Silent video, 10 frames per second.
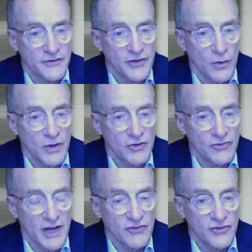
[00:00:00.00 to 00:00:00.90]
And so we
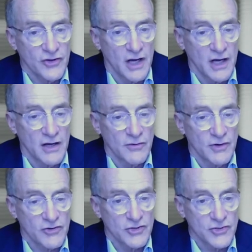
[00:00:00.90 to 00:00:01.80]
stress
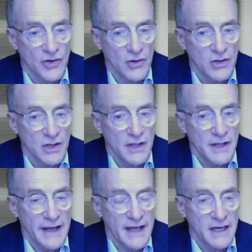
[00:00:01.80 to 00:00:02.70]
risk control,
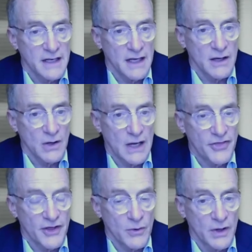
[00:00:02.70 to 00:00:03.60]
and
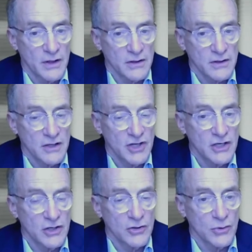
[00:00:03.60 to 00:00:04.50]
I think we'll
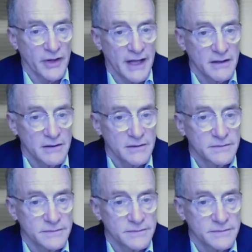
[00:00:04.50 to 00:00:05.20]
continue to do that.